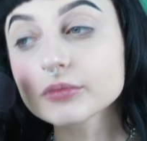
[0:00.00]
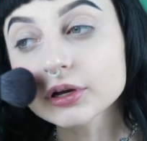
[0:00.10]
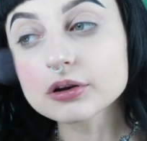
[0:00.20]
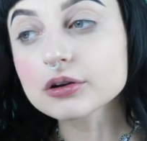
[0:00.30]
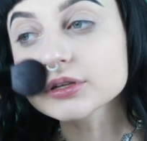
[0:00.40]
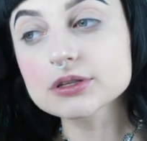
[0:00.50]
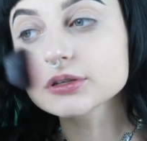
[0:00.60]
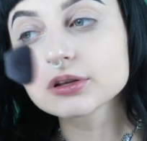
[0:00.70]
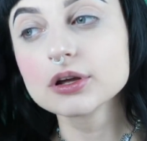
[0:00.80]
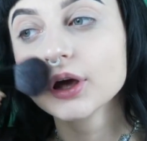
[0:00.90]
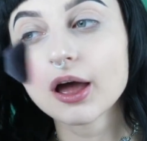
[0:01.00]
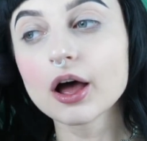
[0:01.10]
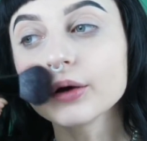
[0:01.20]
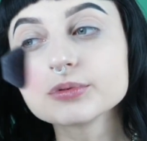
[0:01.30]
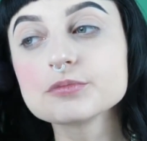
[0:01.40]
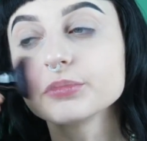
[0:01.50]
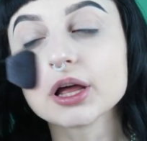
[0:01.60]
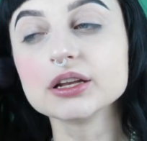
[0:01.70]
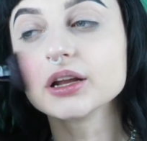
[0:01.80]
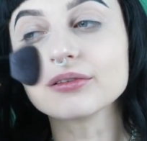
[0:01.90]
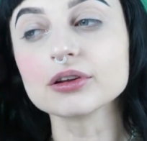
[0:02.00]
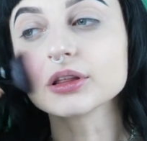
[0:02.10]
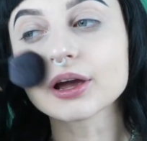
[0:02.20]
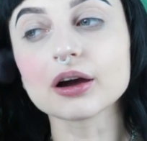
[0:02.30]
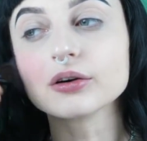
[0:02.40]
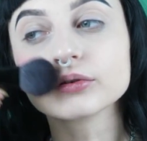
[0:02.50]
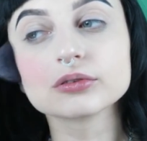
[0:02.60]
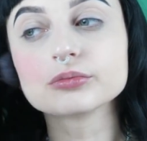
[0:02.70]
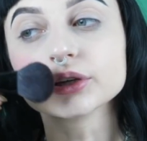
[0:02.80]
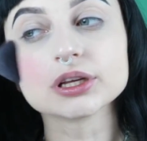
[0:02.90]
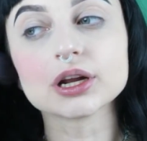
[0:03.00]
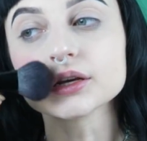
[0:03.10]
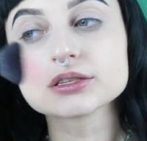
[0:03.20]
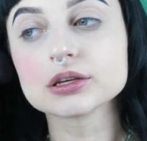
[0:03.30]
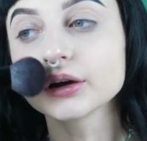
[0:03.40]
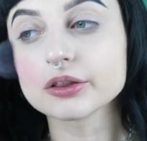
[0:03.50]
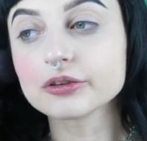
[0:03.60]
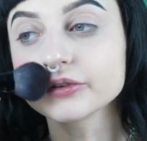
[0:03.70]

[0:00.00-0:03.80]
I noticed helps blend everything out really nicely on the